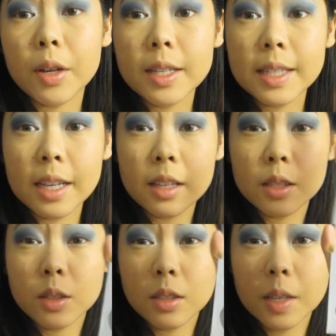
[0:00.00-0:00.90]
going to take
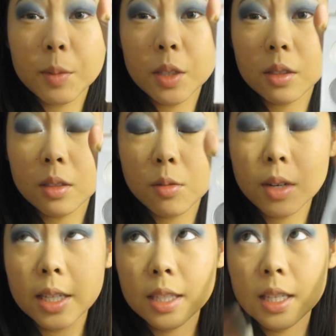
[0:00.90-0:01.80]
a Sigma
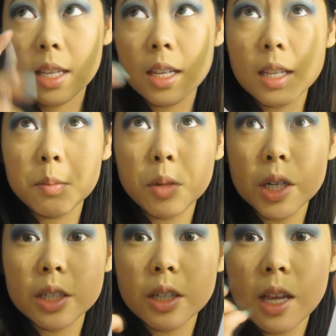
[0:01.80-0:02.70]
219
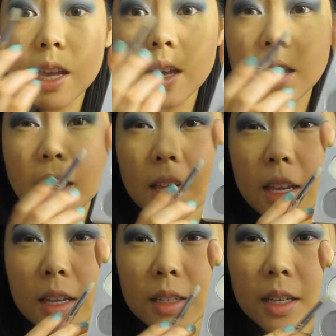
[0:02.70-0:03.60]
brush
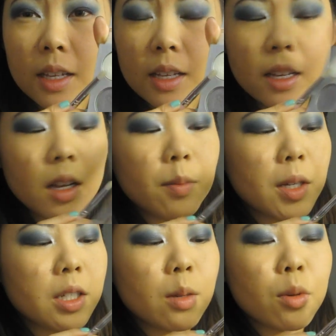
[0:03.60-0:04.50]
and
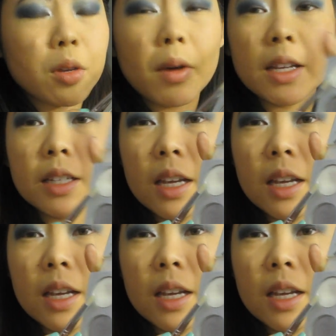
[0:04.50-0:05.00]
um, a shimmery white